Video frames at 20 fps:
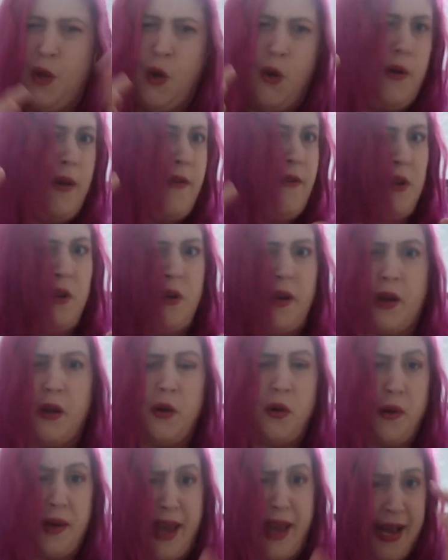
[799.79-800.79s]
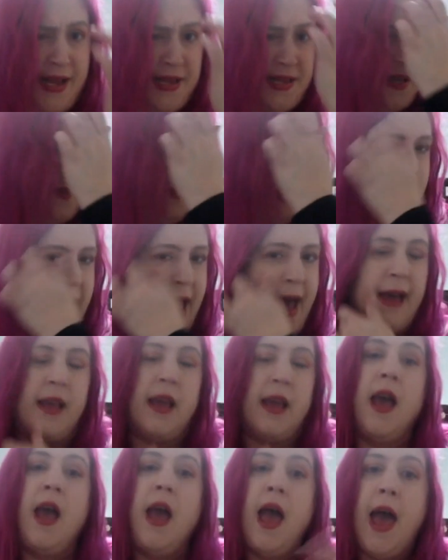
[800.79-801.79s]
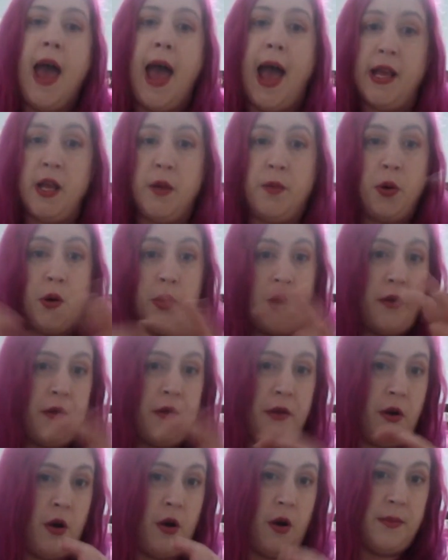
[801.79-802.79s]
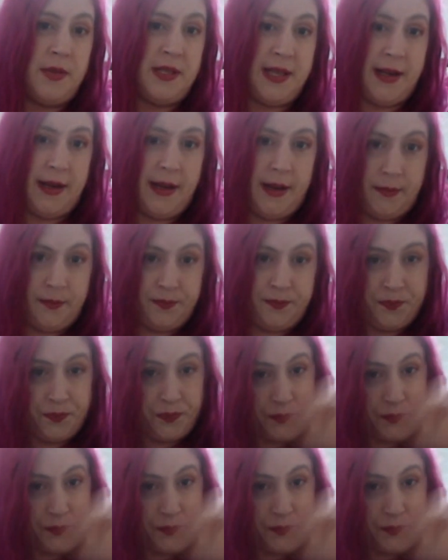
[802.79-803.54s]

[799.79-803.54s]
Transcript: or even like an organza bag and you put all the herbs in it